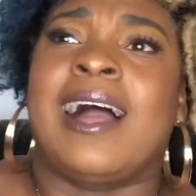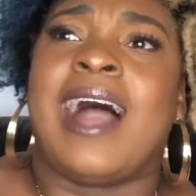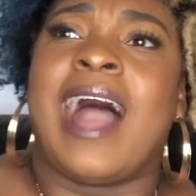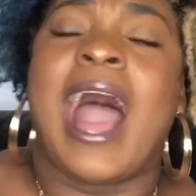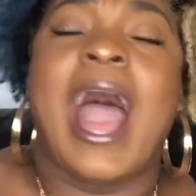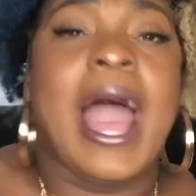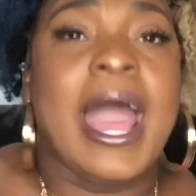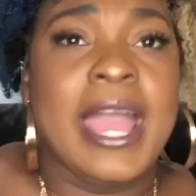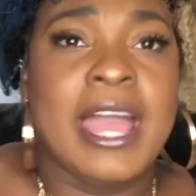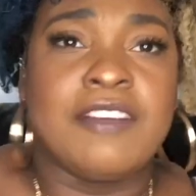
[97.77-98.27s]

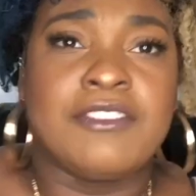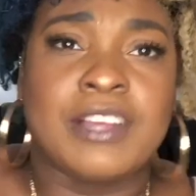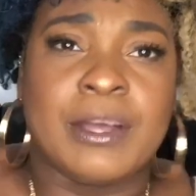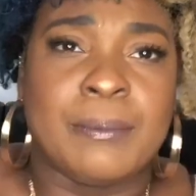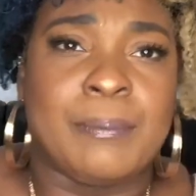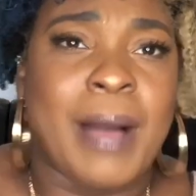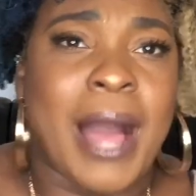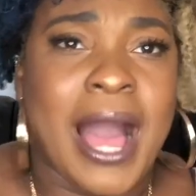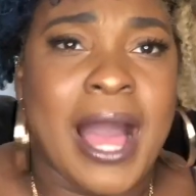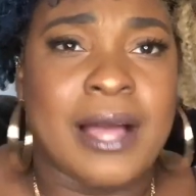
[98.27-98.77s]
I have
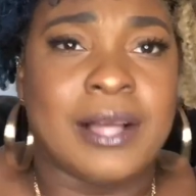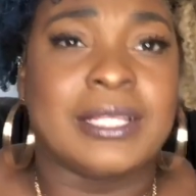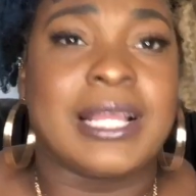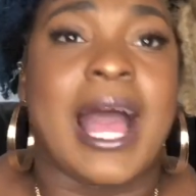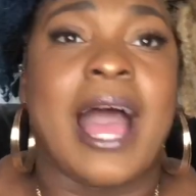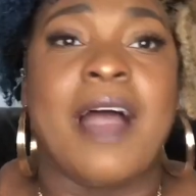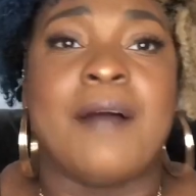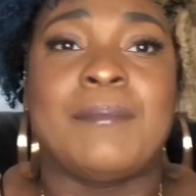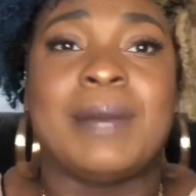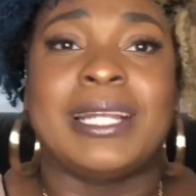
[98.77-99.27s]
compiled, I
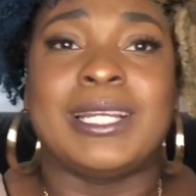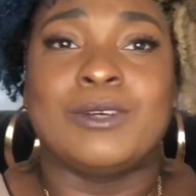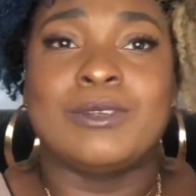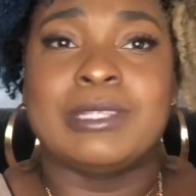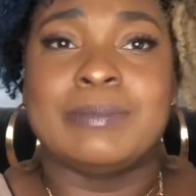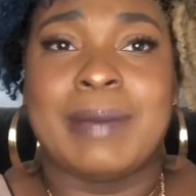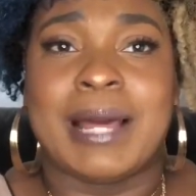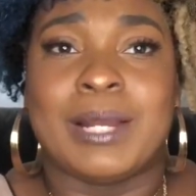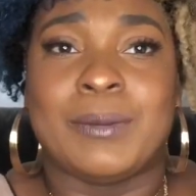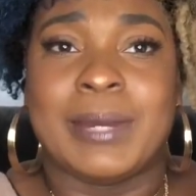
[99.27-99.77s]
have my notes
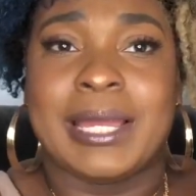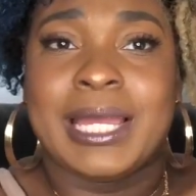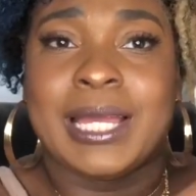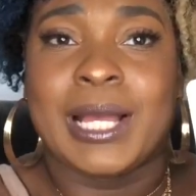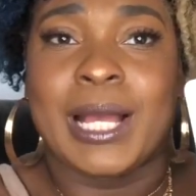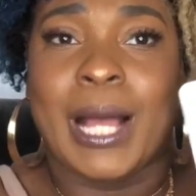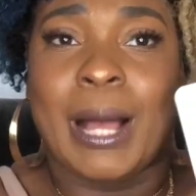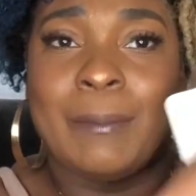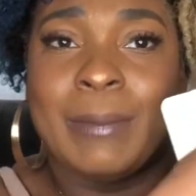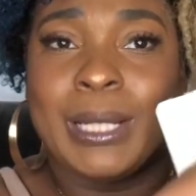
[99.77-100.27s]
by the way,
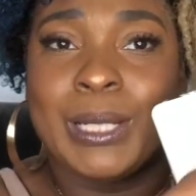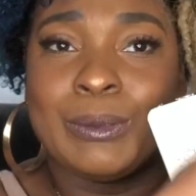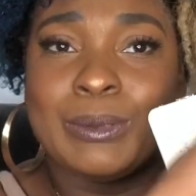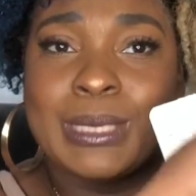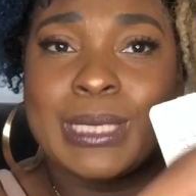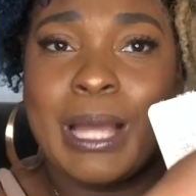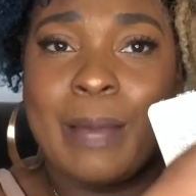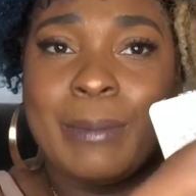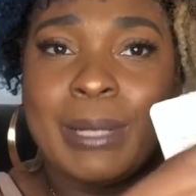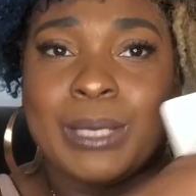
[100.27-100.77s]
got my notes,
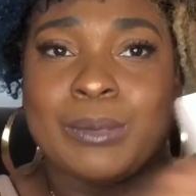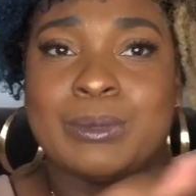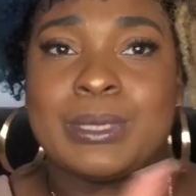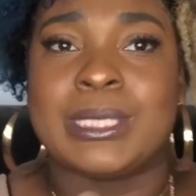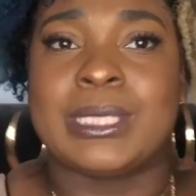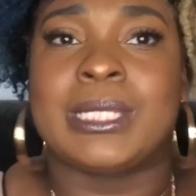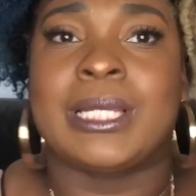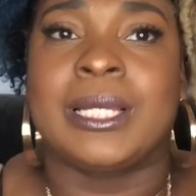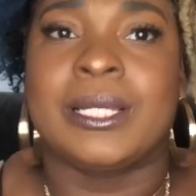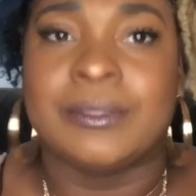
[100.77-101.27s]
got my
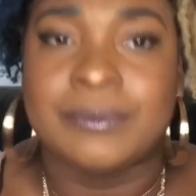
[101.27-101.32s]
notes.